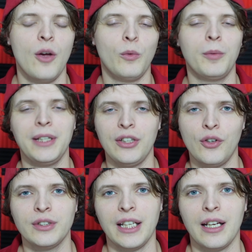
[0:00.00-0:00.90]
will be
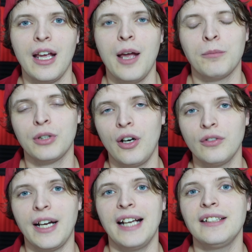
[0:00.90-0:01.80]
using
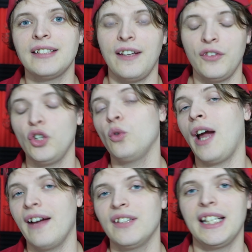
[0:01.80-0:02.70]
ProRes if you
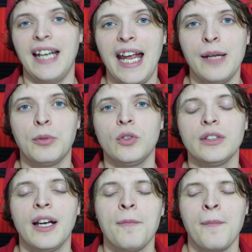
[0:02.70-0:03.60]
have it enabled.